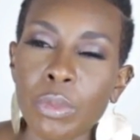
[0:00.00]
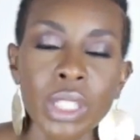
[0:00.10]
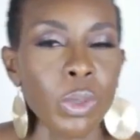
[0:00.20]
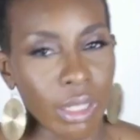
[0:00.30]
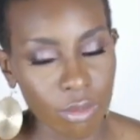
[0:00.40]

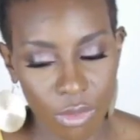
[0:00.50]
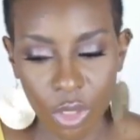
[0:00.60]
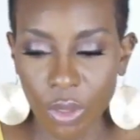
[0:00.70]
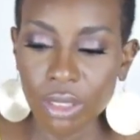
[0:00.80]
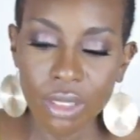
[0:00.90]
Anyway,
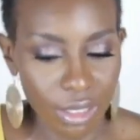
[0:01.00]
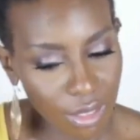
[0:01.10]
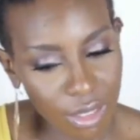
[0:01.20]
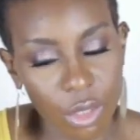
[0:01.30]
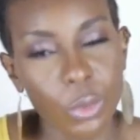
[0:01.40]
so let's
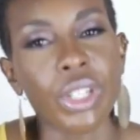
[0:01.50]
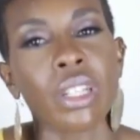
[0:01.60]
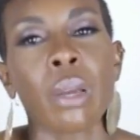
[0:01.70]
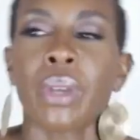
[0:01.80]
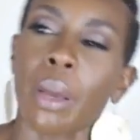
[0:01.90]
get to the
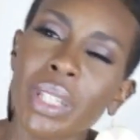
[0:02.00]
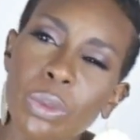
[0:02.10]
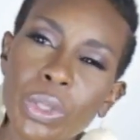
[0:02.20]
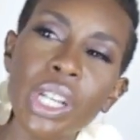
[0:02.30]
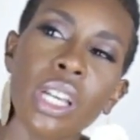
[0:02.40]
run. I'm in
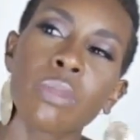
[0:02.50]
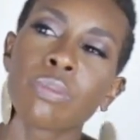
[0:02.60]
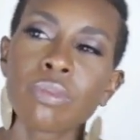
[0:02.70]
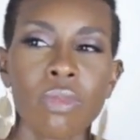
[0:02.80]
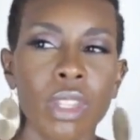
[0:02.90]
a
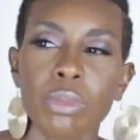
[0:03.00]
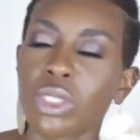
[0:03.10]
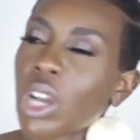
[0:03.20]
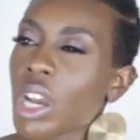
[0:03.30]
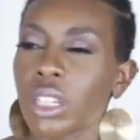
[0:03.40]
run,
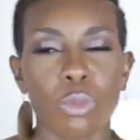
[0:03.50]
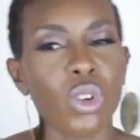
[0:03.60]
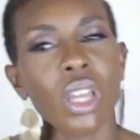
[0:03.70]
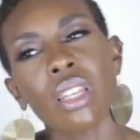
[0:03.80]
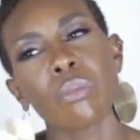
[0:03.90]
starting, I'm
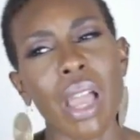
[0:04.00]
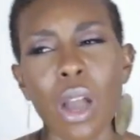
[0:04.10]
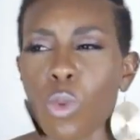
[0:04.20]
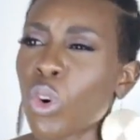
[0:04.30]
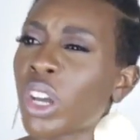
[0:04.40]
running,
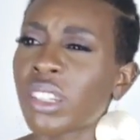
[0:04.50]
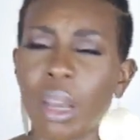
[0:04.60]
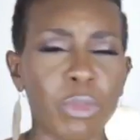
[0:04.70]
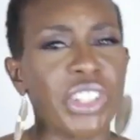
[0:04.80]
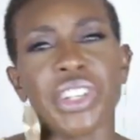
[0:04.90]
mile 1,
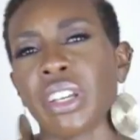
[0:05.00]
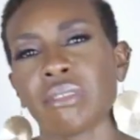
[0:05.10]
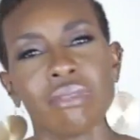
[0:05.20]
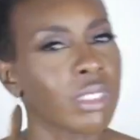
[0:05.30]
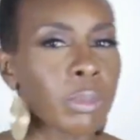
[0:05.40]
I'm
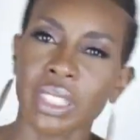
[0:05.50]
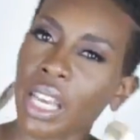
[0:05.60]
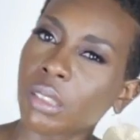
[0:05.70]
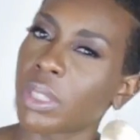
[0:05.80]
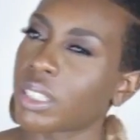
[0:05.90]
good. You know,
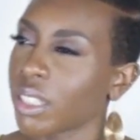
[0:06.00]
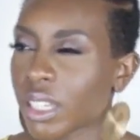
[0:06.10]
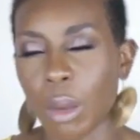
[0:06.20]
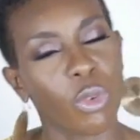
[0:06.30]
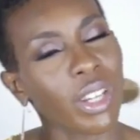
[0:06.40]
besides being
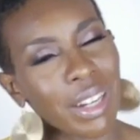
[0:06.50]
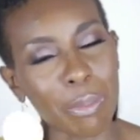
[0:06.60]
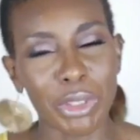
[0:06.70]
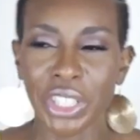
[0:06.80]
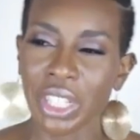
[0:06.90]
sick, I'm running,
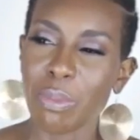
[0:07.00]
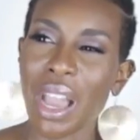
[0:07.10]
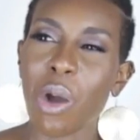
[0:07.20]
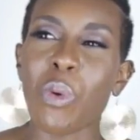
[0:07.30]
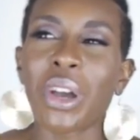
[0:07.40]
I'm good in
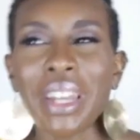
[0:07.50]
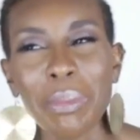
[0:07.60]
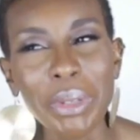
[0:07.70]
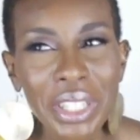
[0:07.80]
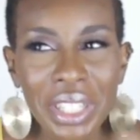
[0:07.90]
mile 1,
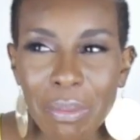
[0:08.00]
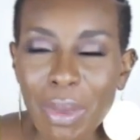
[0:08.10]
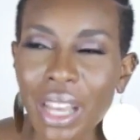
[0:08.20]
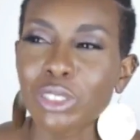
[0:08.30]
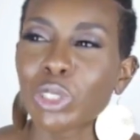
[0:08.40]
I'm good in
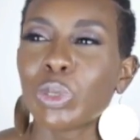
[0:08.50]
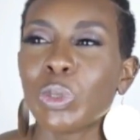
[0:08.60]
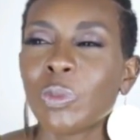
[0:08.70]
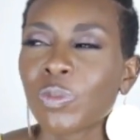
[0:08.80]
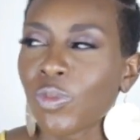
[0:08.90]
mile 2.